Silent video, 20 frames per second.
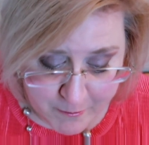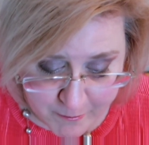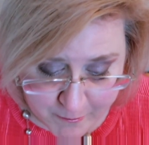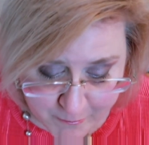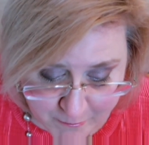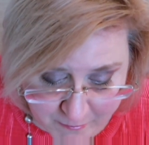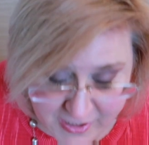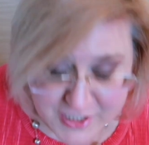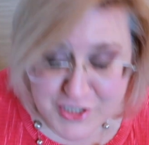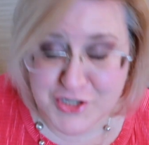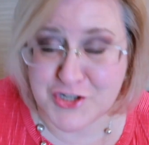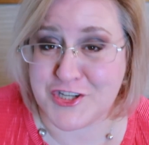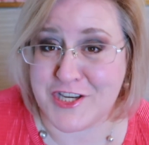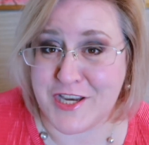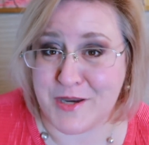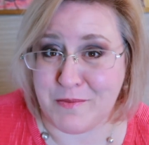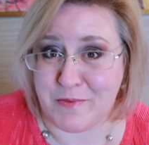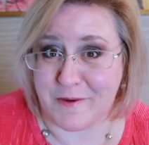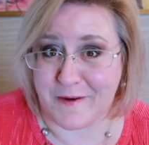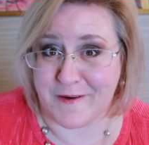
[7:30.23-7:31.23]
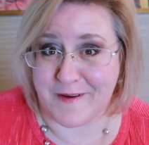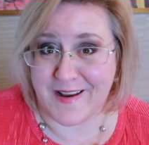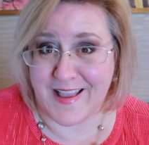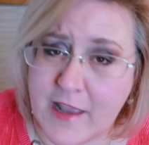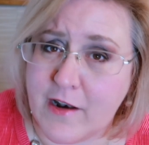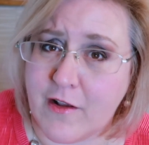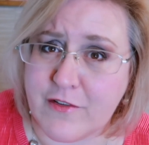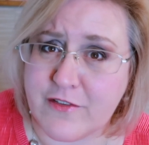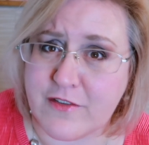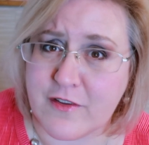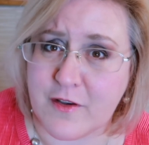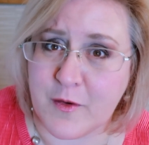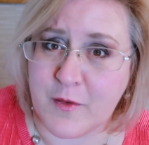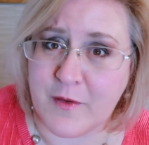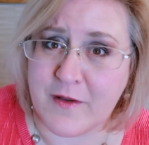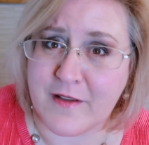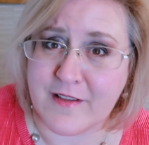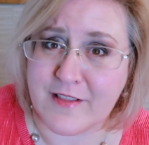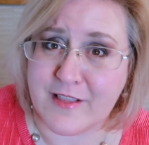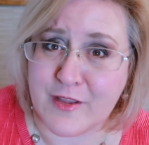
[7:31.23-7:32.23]
much cheaper. And
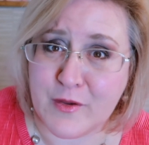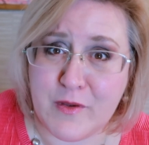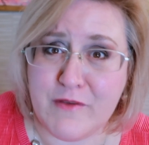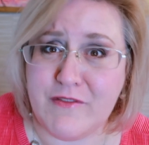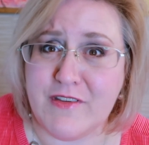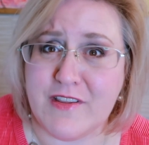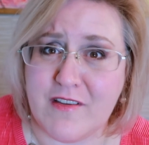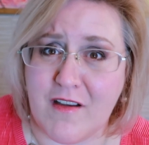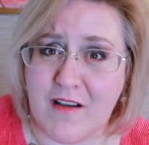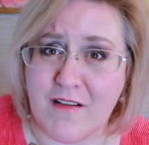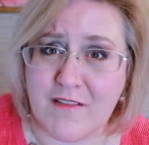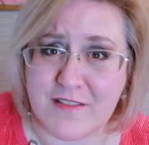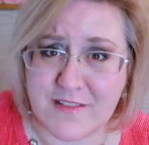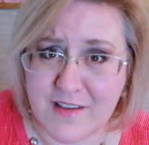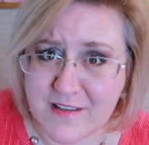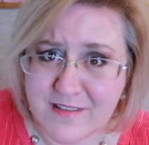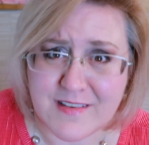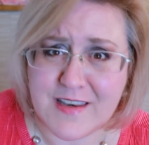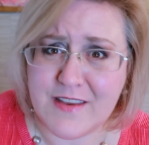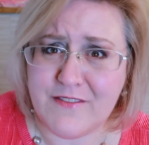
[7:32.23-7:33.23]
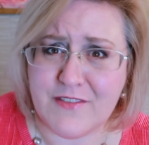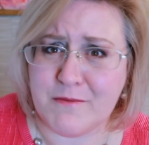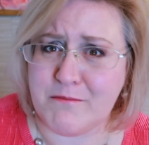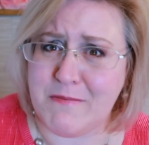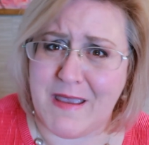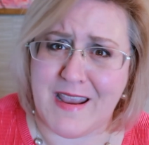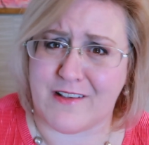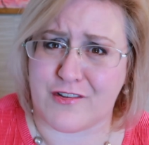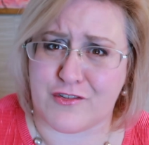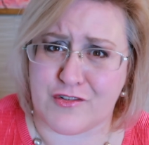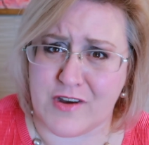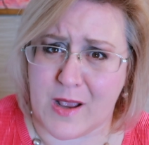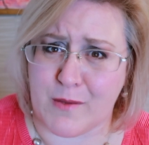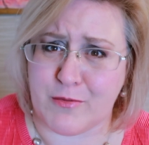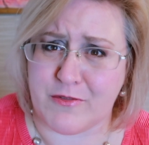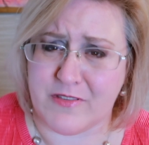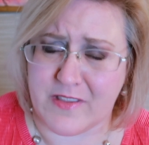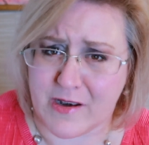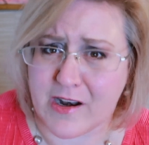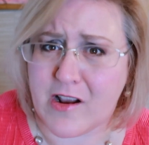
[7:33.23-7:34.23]
also Louis Vuitton doesn't even make
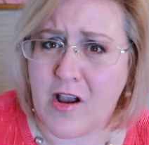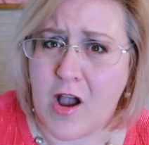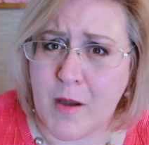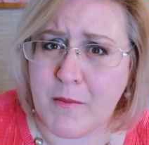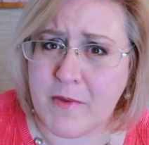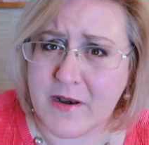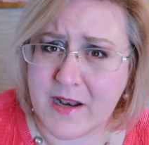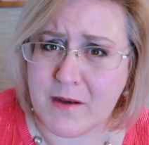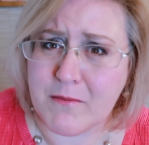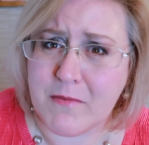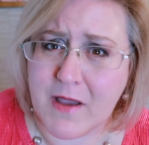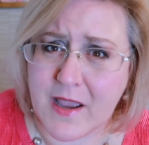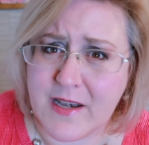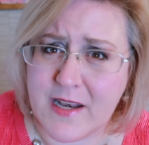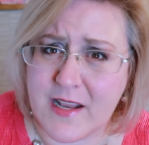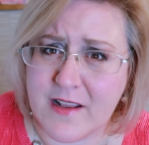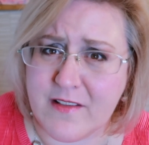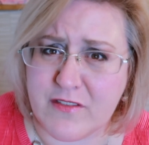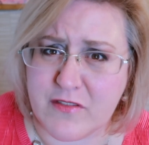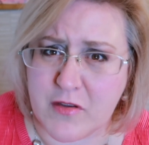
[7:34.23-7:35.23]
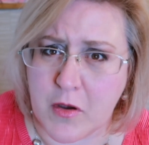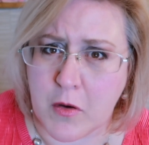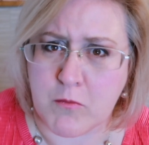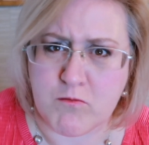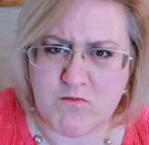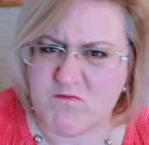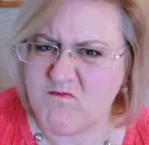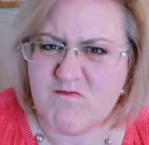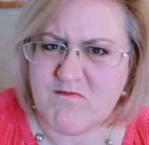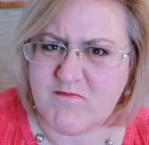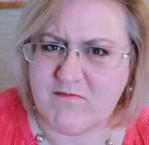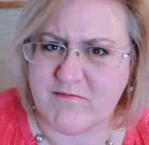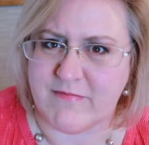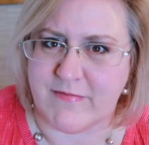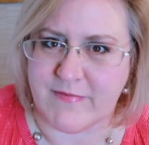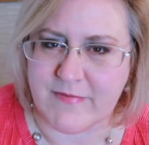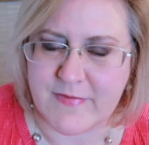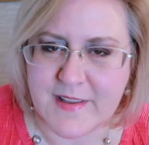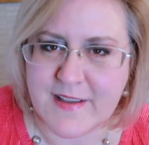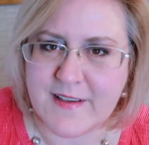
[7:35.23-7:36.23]
straps that accommodate my needs. So
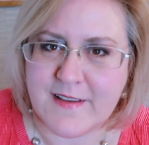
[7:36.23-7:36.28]
mm,